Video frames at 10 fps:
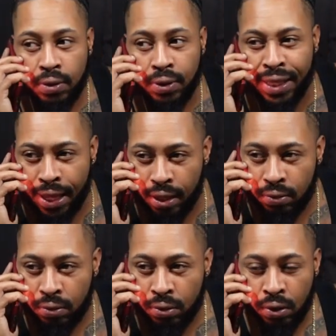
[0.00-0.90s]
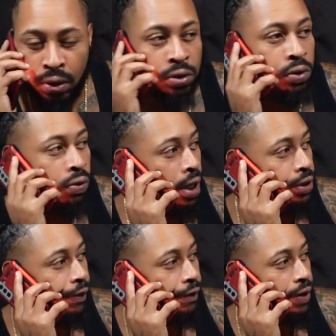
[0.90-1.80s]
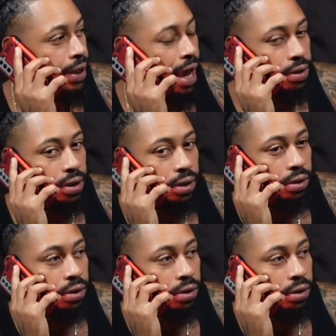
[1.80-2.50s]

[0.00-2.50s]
Yeah? two hundred fifty thousand dollars?